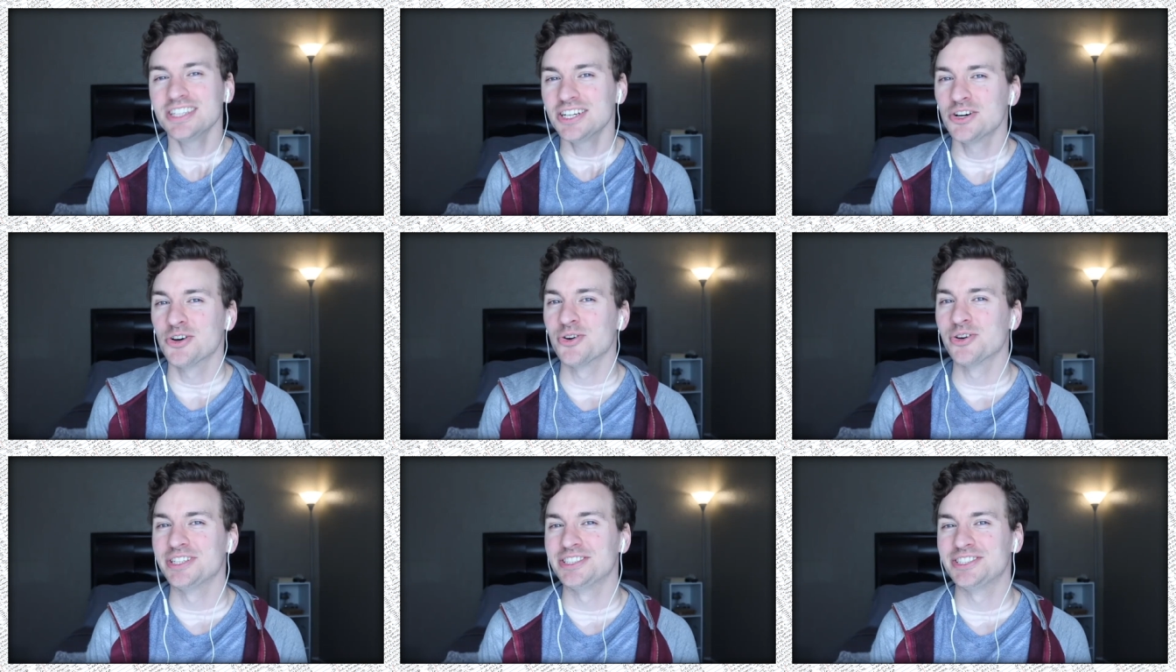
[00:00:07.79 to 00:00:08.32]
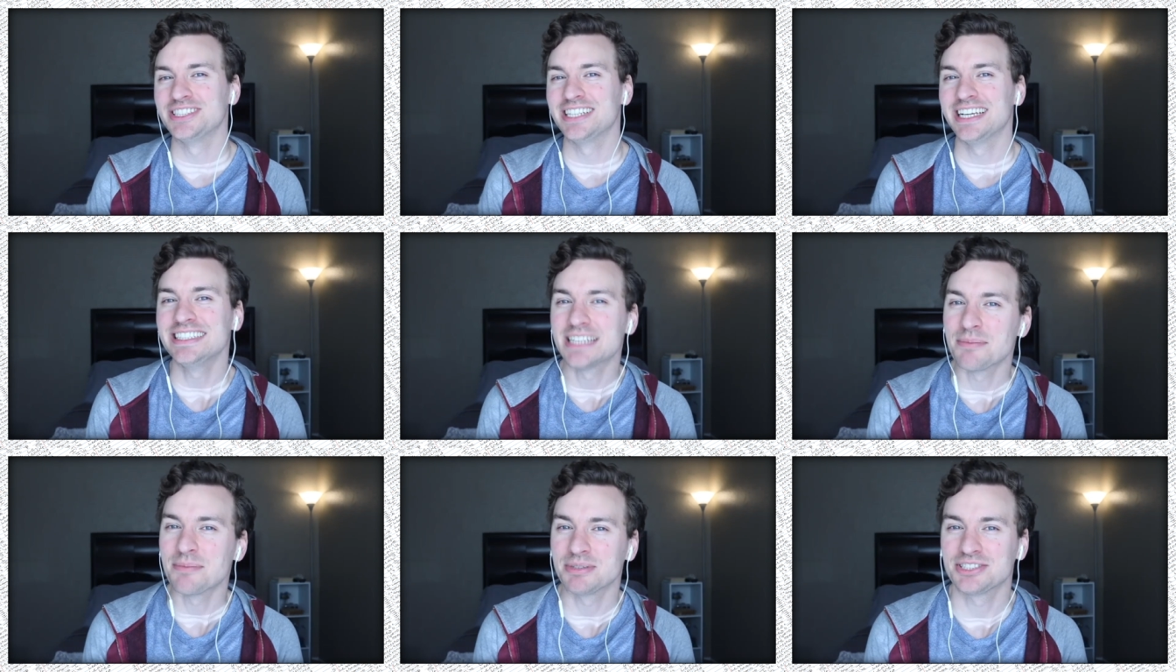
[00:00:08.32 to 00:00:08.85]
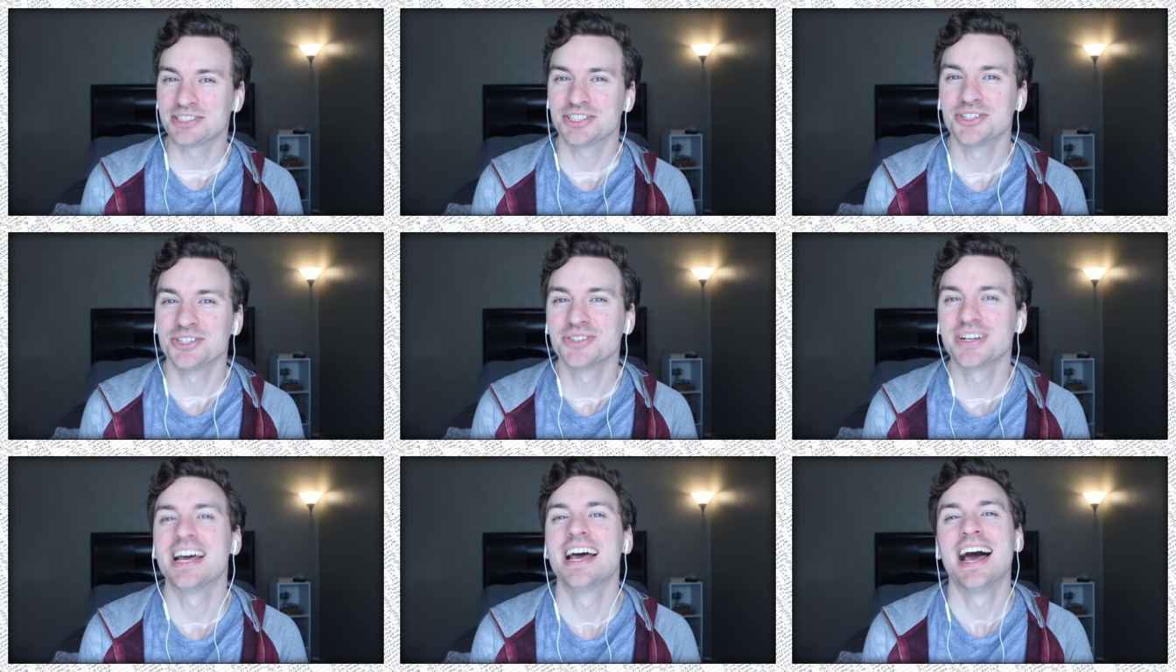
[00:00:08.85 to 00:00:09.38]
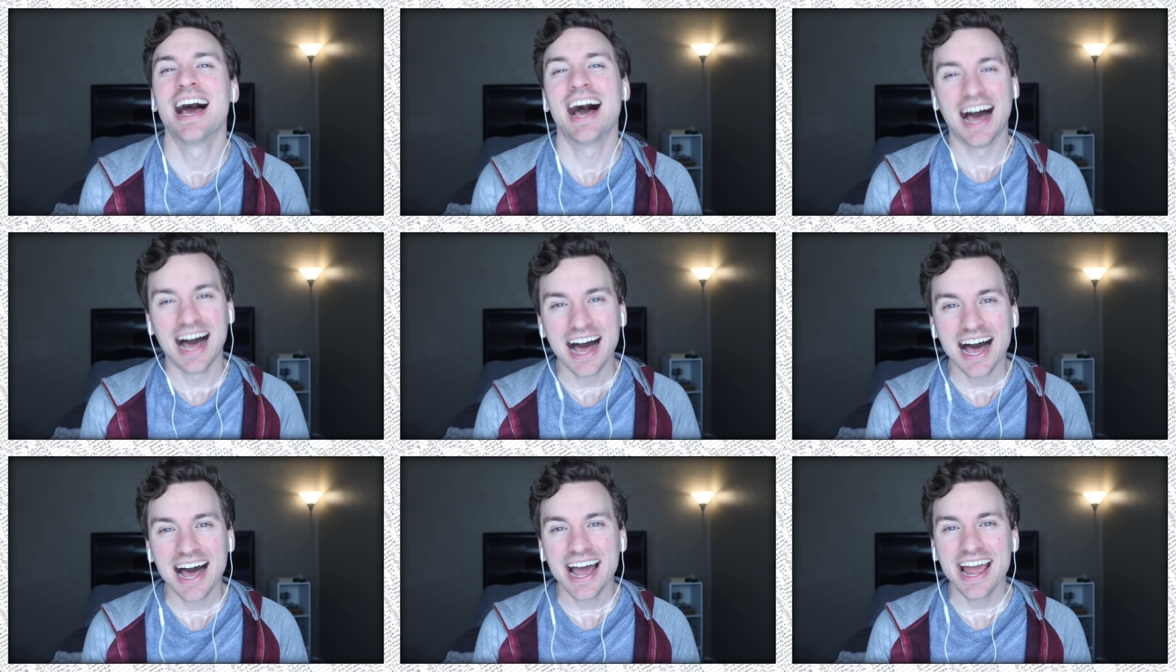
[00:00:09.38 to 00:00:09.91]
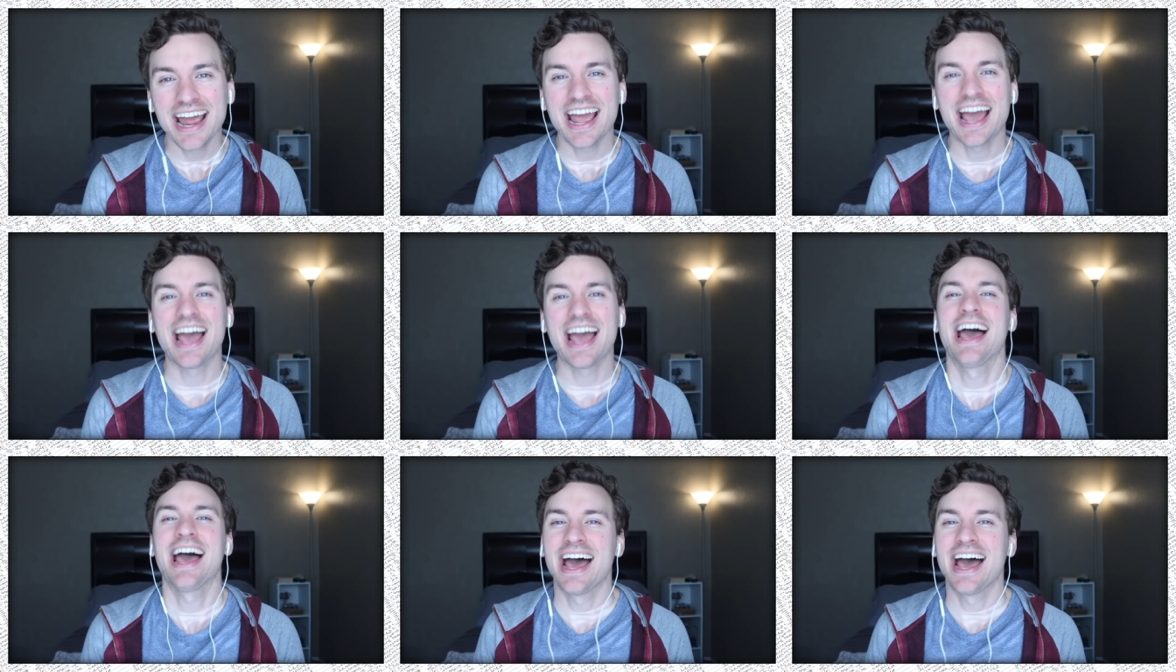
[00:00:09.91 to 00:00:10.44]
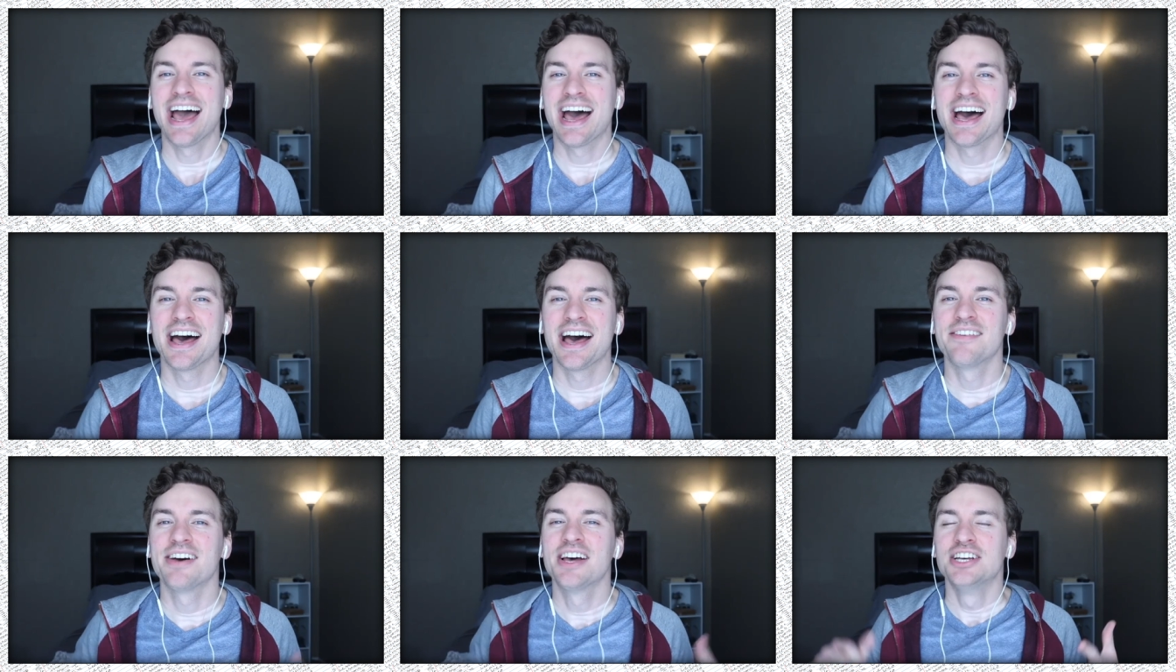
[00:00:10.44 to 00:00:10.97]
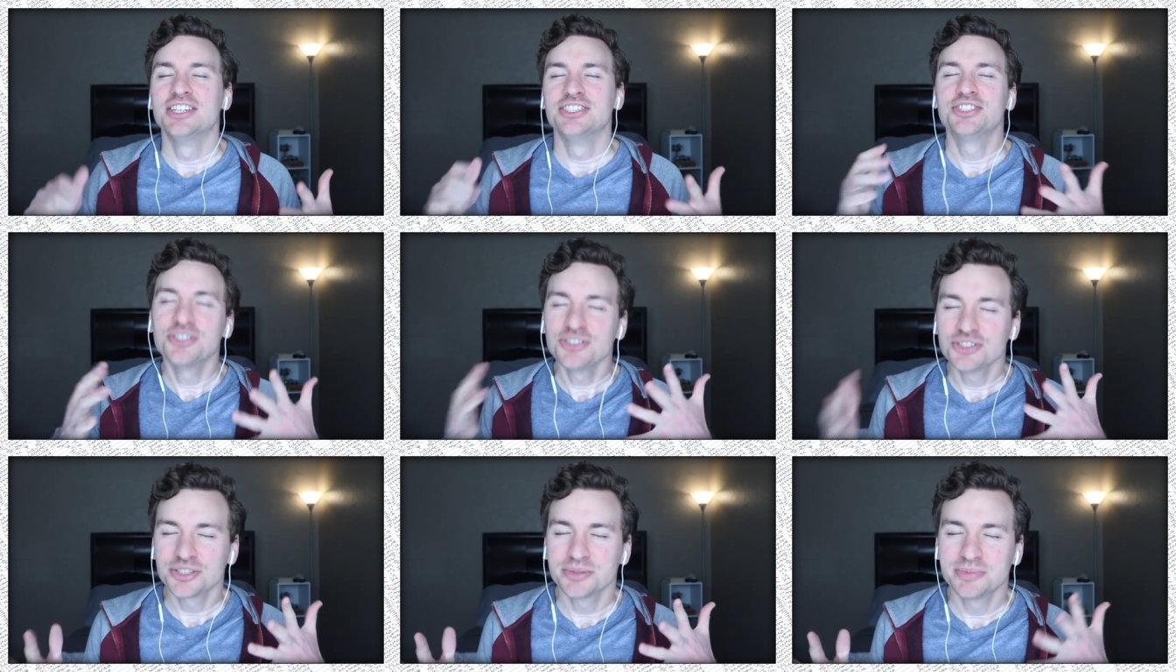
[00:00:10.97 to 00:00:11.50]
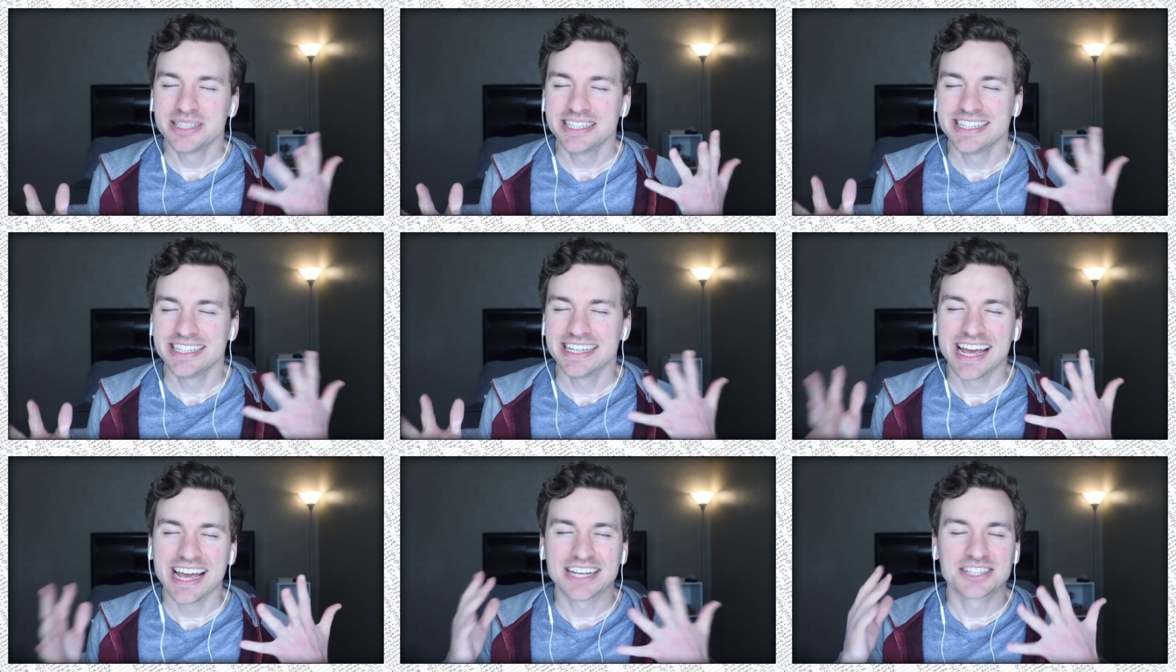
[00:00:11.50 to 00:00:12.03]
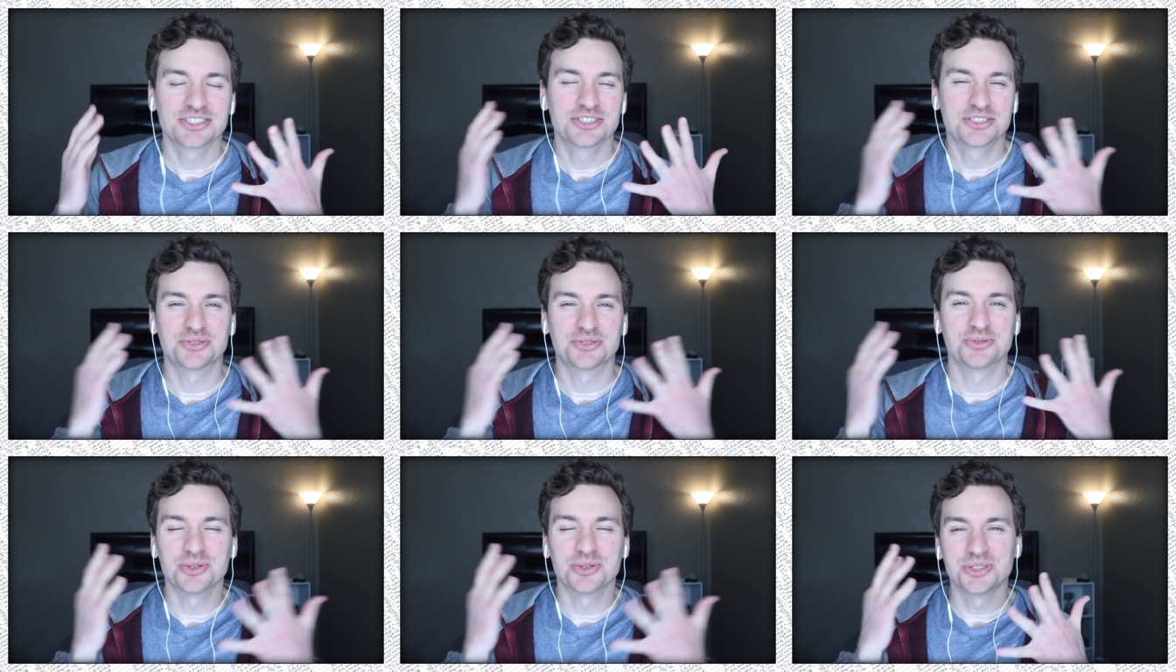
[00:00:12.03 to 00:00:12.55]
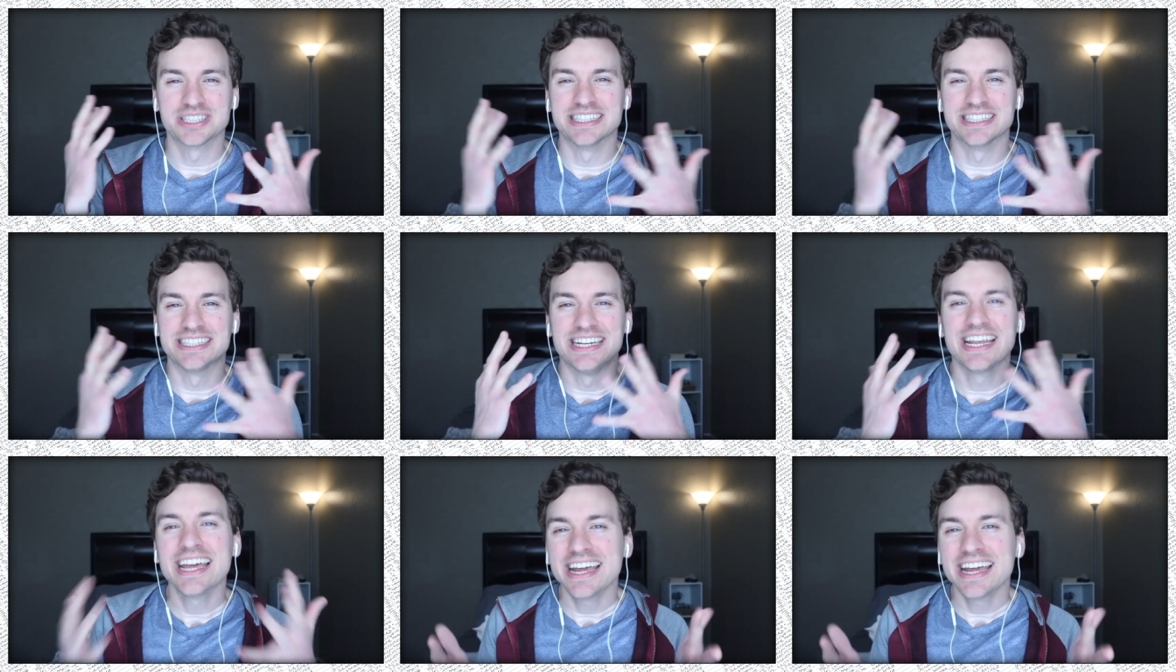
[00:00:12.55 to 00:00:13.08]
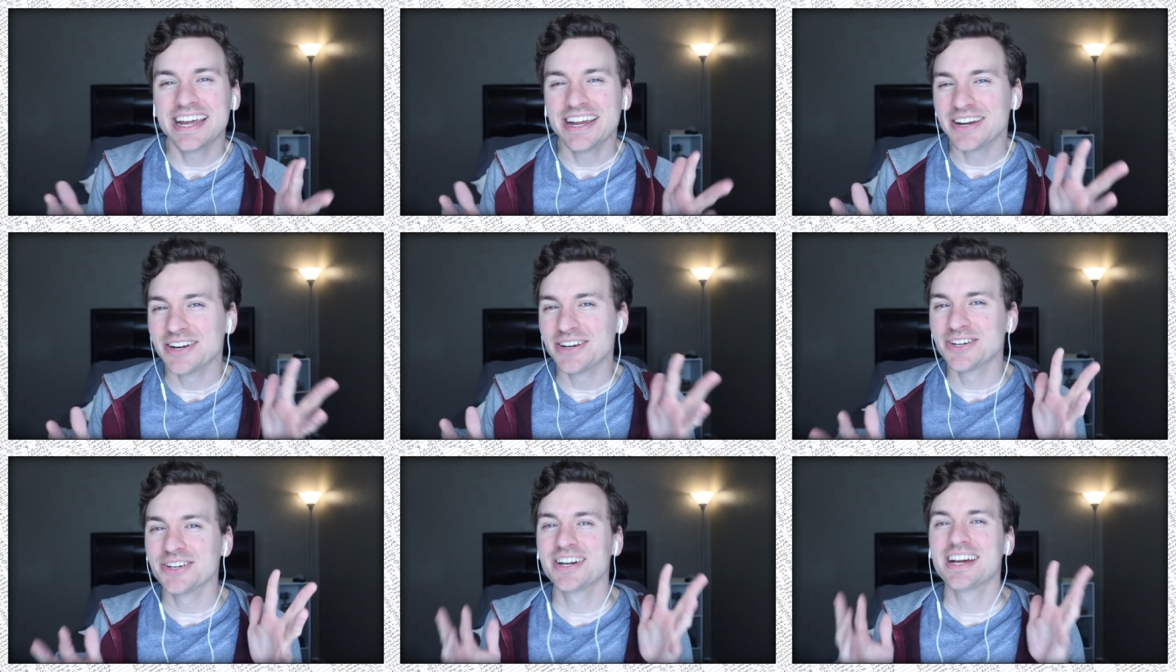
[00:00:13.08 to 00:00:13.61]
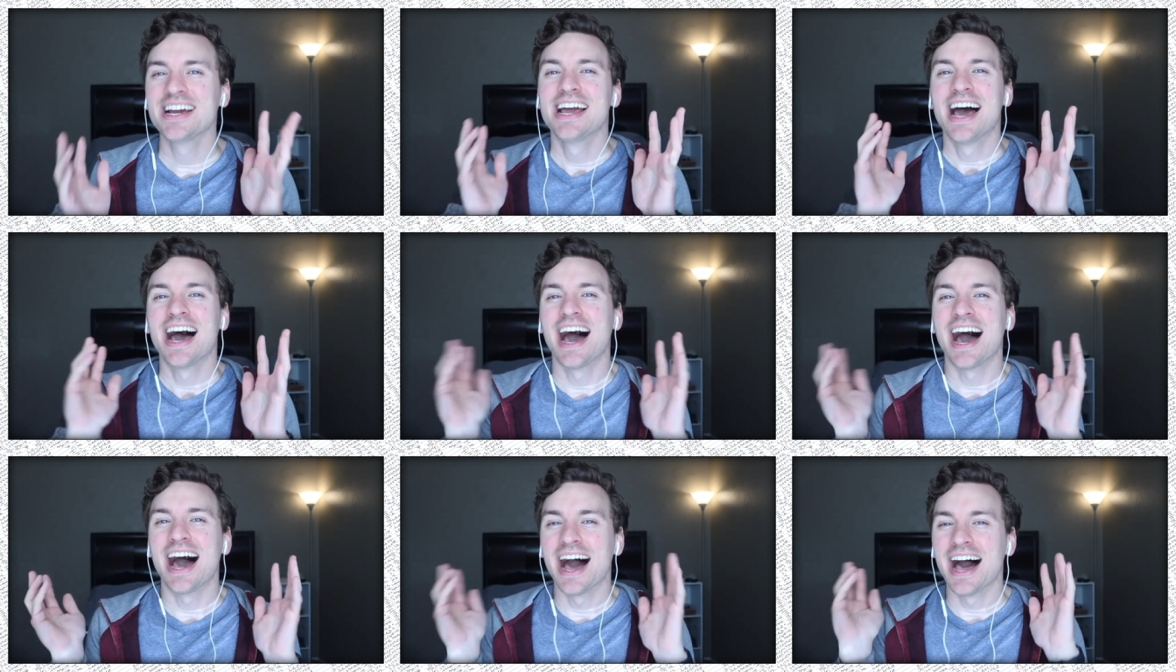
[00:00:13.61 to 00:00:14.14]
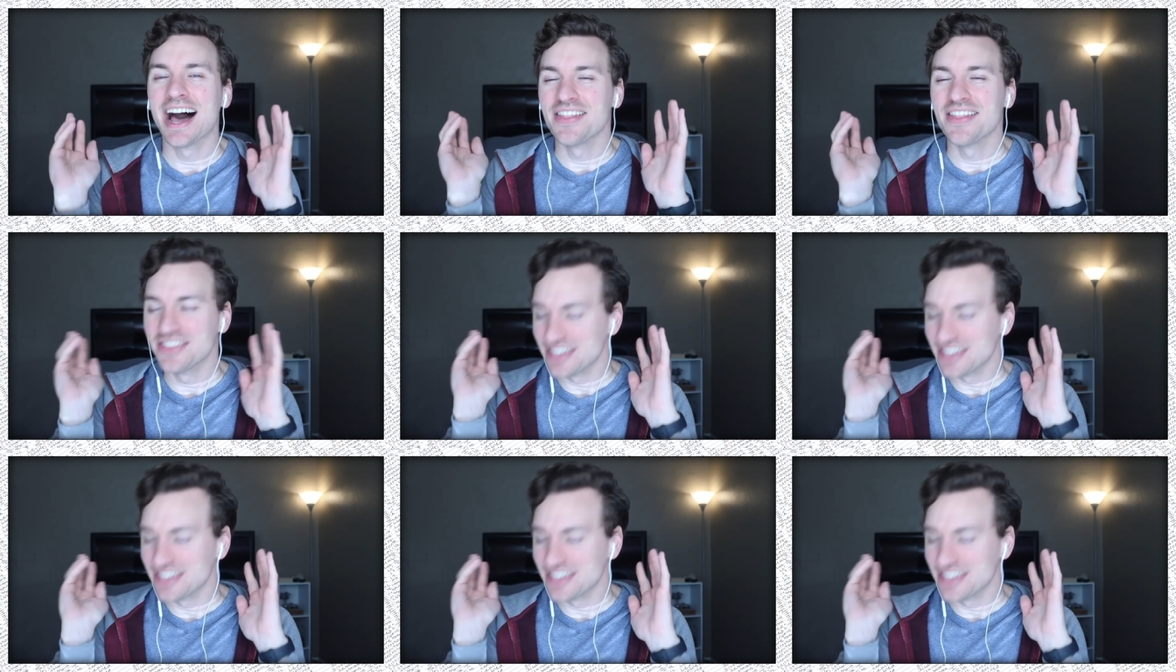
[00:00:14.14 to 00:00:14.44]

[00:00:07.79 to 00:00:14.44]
On today's episode, I have social media extraordinaire, uh, the